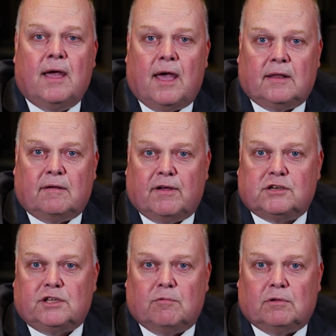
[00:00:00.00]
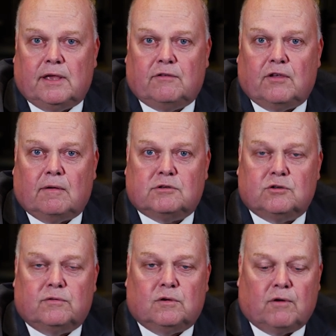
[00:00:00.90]
and then eventually releasing
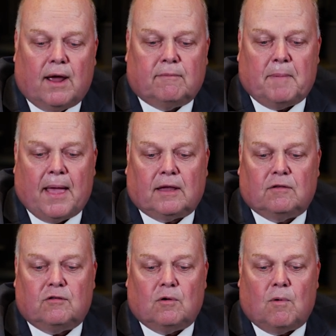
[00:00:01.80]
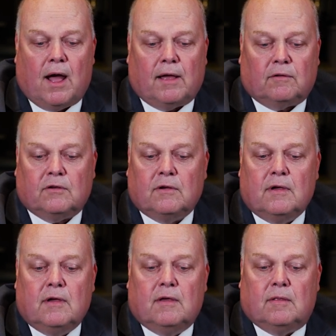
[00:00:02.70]
juvenile crabs back into the wild.
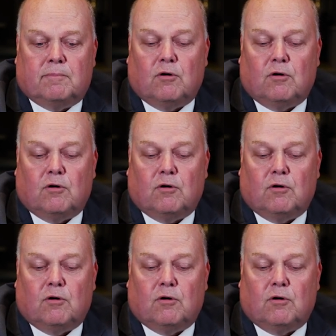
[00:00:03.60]
The